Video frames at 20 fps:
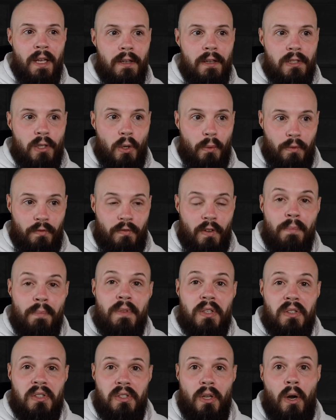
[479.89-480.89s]
So from
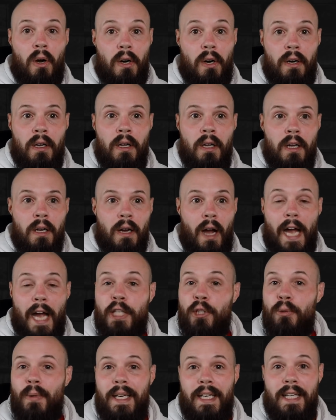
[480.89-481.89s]
the start, I
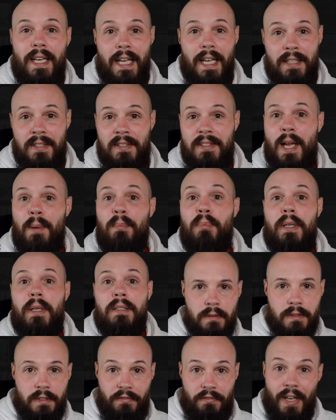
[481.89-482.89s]
created a
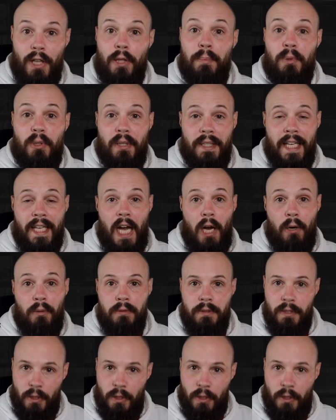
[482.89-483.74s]
separate developer account,